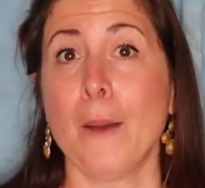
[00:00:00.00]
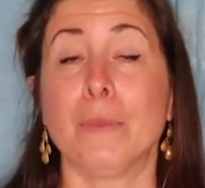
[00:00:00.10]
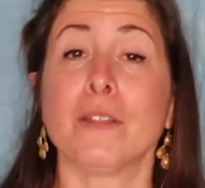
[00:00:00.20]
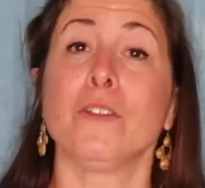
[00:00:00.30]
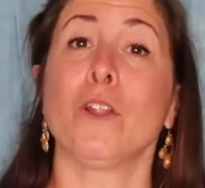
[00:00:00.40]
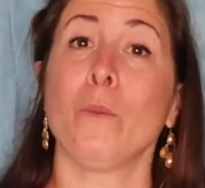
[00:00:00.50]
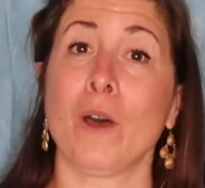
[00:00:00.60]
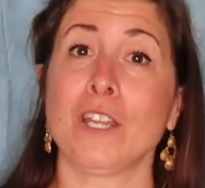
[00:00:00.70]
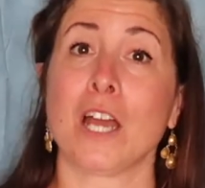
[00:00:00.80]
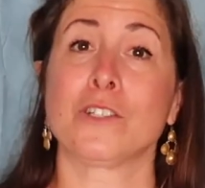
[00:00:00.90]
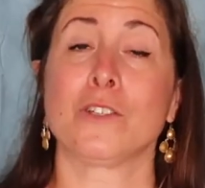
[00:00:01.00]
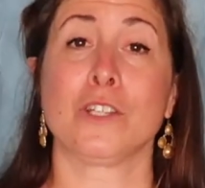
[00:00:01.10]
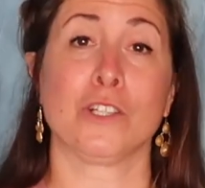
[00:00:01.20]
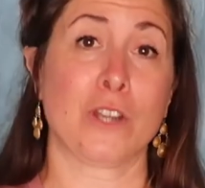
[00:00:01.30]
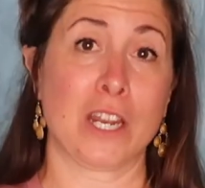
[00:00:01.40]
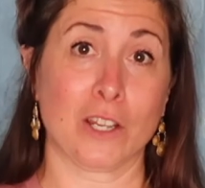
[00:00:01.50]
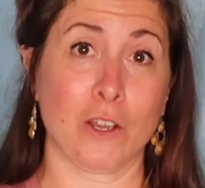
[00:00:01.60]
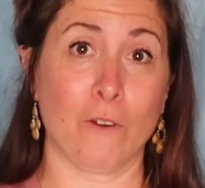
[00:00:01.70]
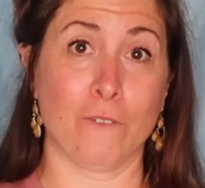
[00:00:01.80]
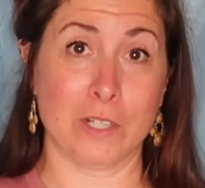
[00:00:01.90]
But if you don't want nachos and you're trying to
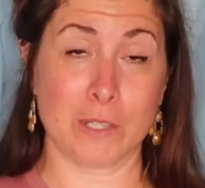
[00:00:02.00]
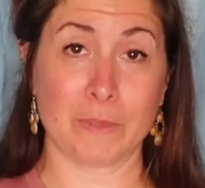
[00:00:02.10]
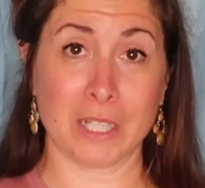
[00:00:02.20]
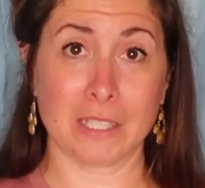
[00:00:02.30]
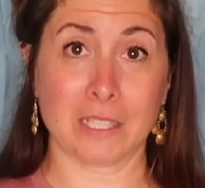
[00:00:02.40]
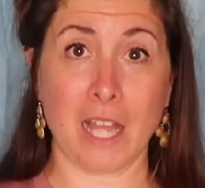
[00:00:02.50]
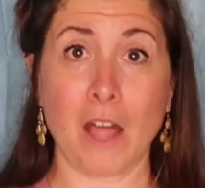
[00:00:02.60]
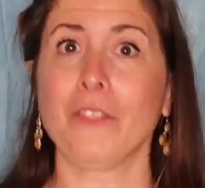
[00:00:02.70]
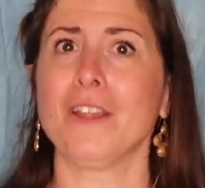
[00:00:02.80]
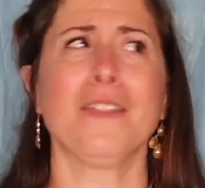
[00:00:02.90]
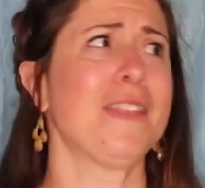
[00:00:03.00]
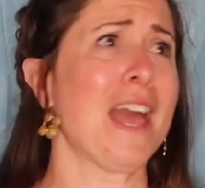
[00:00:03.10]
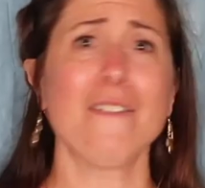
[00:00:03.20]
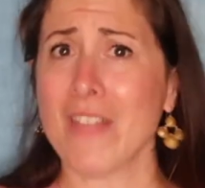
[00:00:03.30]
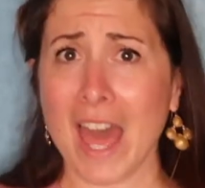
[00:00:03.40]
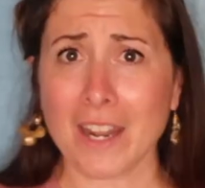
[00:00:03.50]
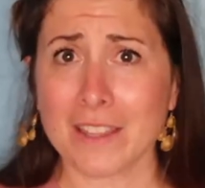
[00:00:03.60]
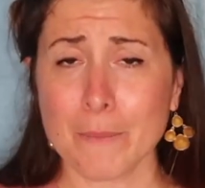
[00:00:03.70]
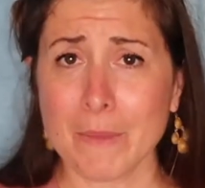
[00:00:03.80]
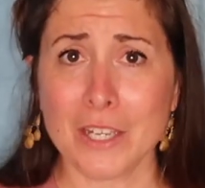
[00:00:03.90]
go for something a little healthier, they have that
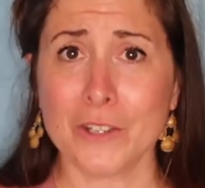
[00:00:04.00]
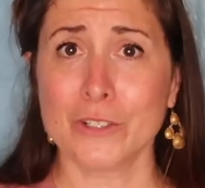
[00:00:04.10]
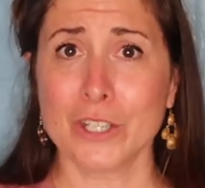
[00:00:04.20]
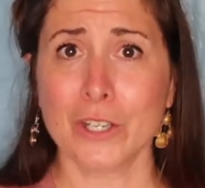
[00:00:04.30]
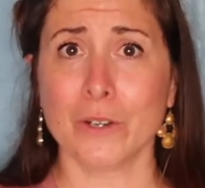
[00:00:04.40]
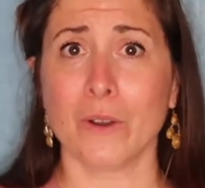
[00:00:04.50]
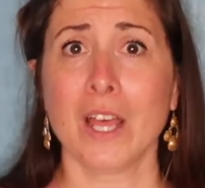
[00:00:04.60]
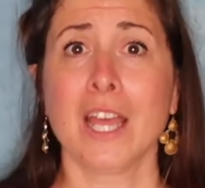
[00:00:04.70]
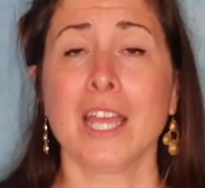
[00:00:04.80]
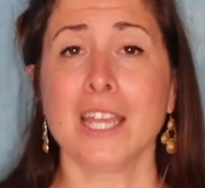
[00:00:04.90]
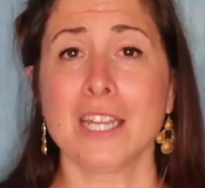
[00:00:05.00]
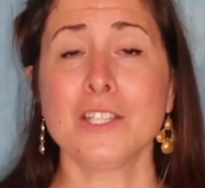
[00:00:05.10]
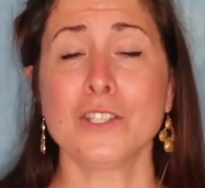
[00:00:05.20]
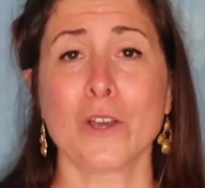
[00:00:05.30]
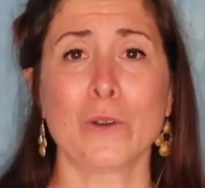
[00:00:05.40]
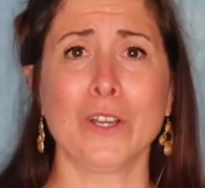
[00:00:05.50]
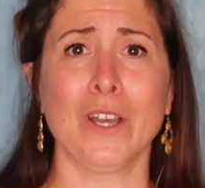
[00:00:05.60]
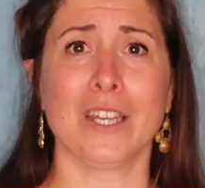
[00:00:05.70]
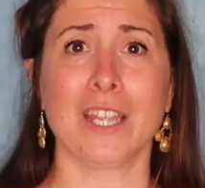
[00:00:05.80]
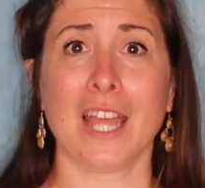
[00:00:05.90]
on the menu too. It is so
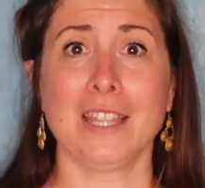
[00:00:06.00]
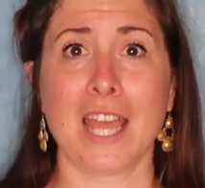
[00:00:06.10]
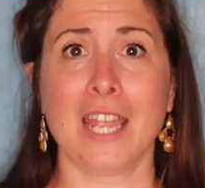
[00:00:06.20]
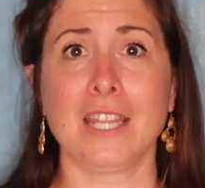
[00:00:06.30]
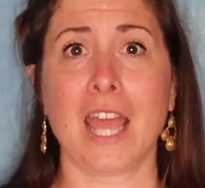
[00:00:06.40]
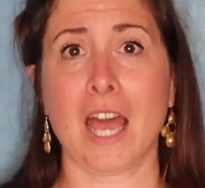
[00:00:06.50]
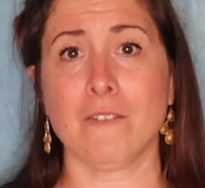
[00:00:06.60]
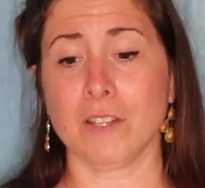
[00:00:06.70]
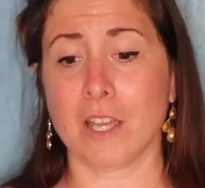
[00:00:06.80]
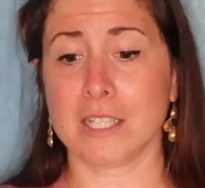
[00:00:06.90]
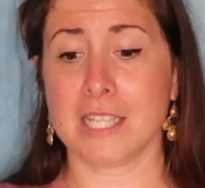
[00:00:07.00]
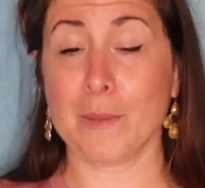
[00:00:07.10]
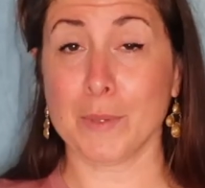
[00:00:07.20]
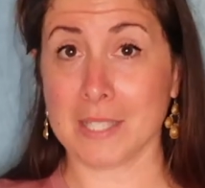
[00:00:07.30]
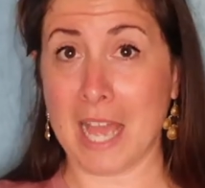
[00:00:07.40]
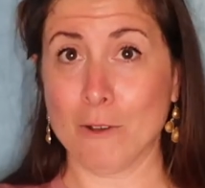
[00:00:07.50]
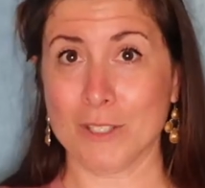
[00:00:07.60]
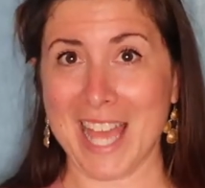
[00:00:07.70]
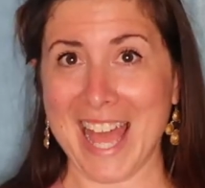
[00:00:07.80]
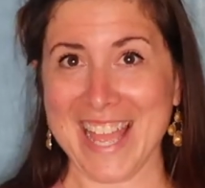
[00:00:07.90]
good. And then they have a lot of tables
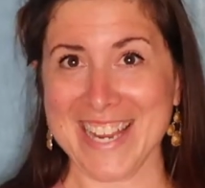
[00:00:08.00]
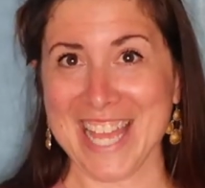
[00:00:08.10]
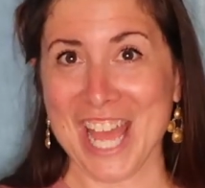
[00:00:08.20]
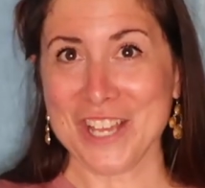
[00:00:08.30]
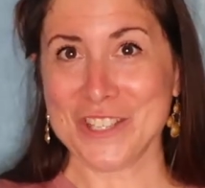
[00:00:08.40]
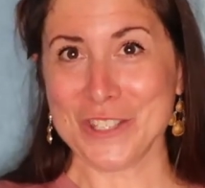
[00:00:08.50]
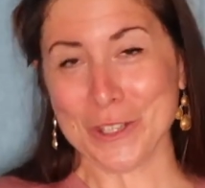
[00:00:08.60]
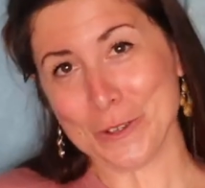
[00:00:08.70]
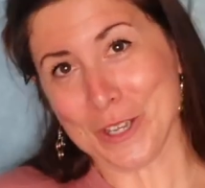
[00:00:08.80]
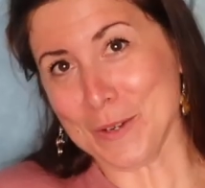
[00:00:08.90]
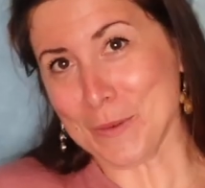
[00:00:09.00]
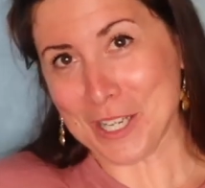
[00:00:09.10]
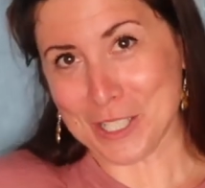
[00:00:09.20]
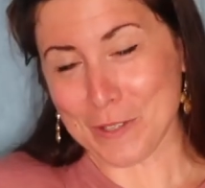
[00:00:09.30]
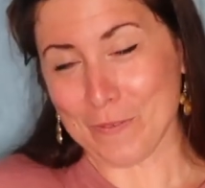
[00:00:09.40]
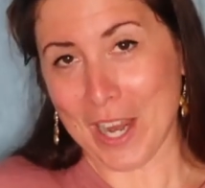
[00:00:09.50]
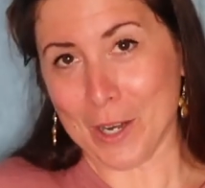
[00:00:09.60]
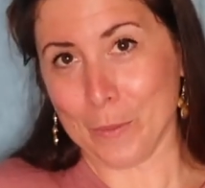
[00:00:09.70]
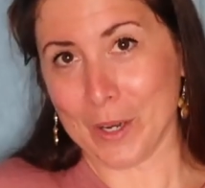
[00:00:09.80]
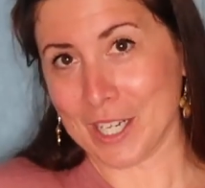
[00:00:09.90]
outside so you can watch the
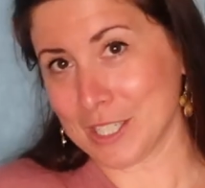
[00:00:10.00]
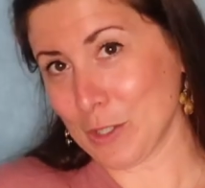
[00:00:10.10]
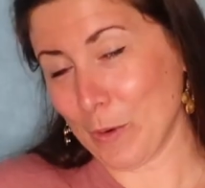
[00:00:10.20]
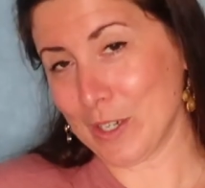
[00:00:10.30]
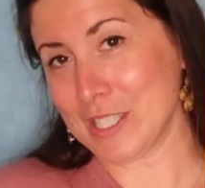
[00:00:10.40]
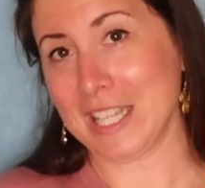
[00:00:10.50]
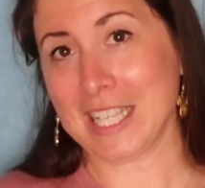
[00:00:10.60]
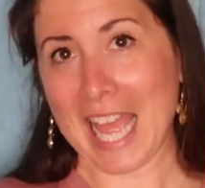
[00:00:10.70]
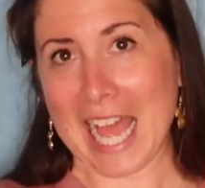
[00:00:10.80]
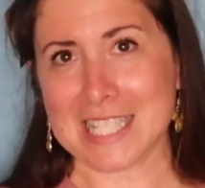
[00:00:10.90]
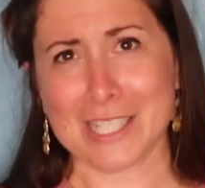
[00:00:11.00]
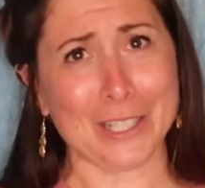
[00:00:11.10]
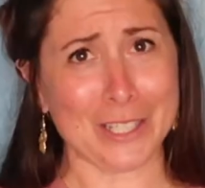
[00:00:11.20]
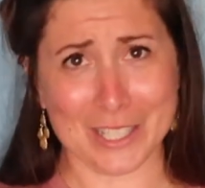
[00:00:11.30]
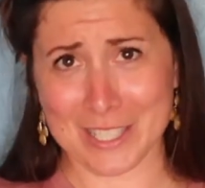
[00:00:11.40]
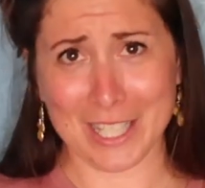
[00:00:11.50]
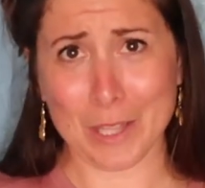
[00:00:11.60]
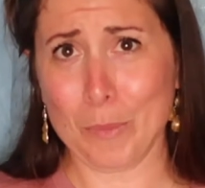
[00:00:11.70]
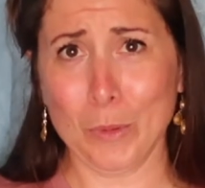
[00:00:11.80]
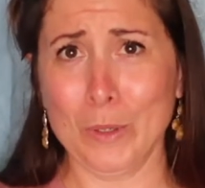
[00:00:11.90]
fireworks or see the castle or see
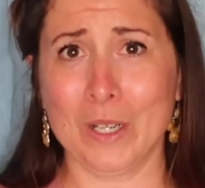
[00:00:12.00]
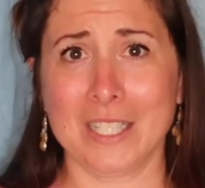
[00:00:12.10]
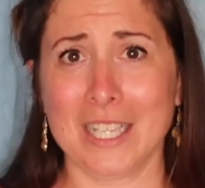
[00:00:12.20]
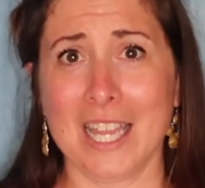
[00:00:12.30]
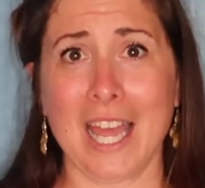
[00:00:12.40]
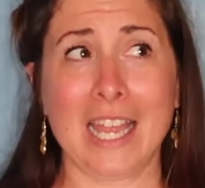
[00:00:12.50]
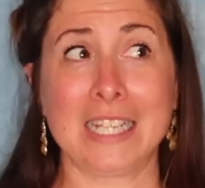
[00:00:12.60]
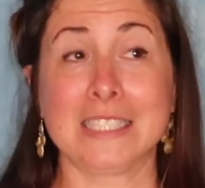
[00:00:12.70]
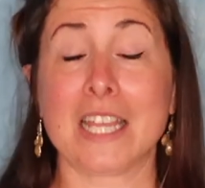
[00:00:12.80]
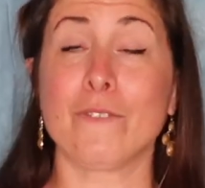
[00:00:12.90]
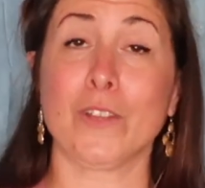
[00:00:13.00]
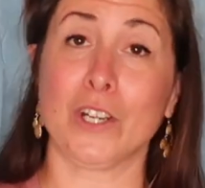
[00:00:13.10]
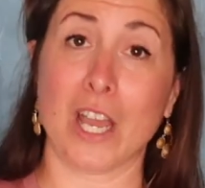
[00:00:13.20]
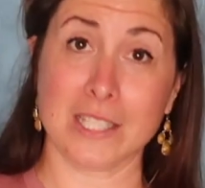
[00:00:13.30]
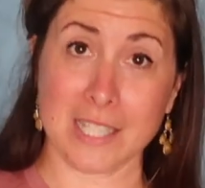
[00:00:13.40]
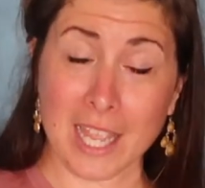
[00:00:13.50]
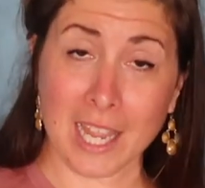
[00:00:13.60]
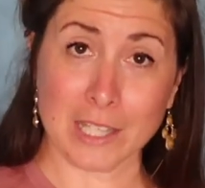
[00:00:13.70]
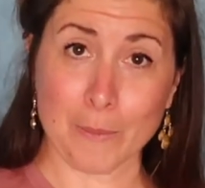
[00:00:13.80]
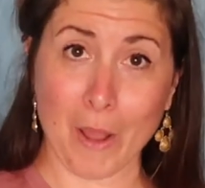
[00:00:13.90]
the pool. And if you're not
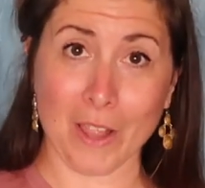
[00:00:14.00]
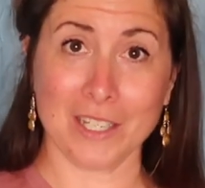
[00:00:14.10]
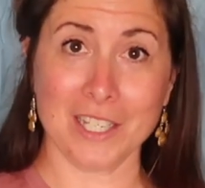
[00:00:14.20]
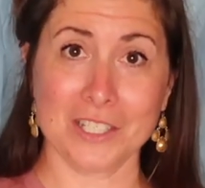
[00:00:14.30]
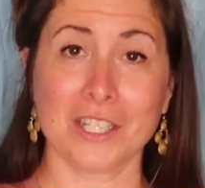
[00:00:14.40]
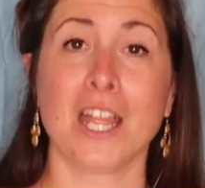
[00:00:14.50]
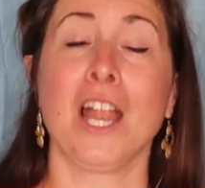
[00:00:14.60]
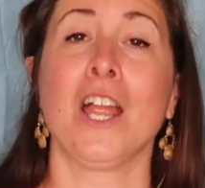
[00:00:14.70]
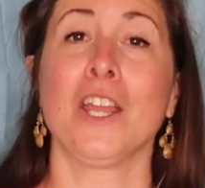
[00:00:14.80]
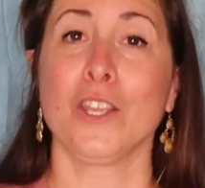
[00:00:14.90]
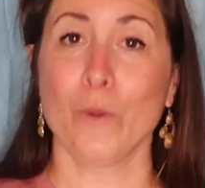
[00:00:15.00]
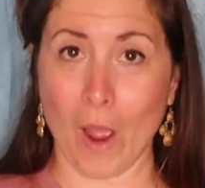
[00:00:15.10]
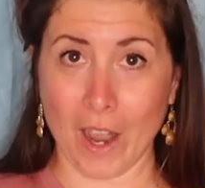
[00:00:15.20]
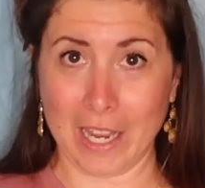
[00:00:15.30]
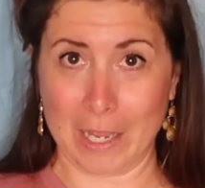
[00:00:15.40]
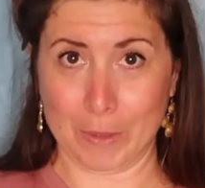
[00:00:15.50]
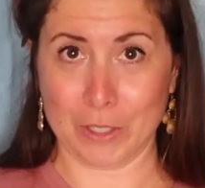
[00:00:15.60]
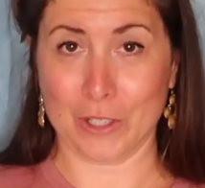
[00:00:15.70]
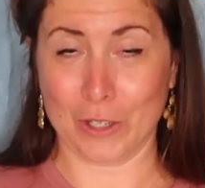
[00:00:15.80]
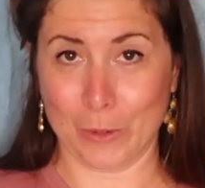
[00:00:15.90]
staying at the Polynesian, you are
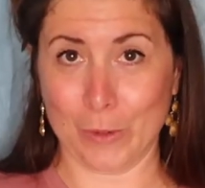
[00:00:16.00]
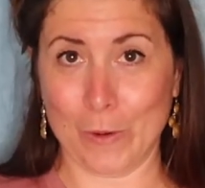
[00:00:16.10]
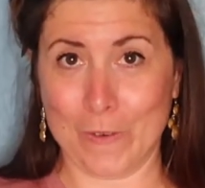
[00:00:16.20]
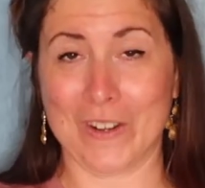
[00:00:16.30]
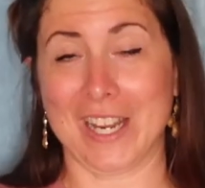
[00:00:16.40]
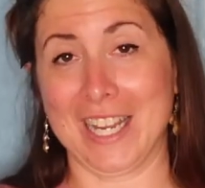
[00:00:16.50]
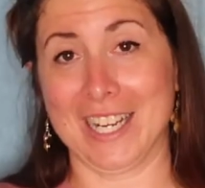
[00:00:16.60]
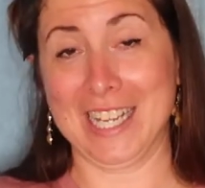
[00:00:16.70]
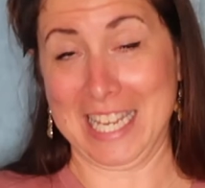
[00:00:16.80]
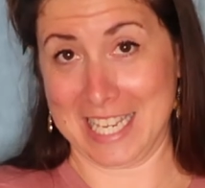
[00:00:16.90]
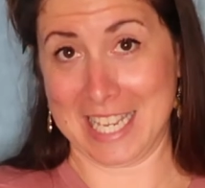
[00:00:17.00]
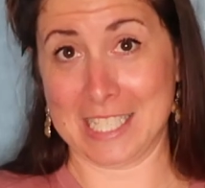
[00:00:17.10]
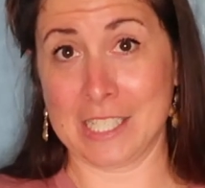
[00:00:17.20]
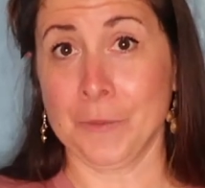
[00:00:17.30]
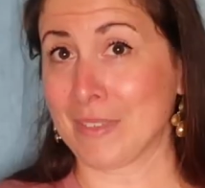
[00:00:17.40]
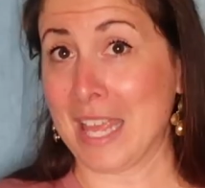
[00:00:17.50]
able to go over here and eat.